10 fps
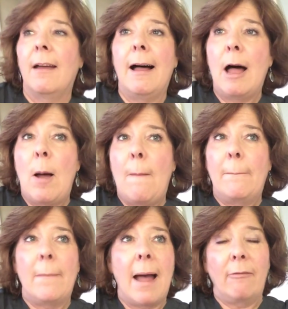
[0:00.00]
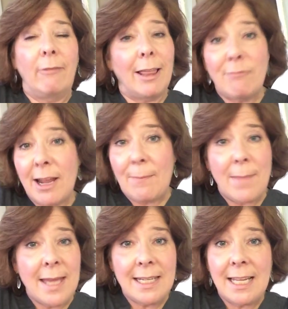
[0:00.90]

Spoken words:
I really recommend it.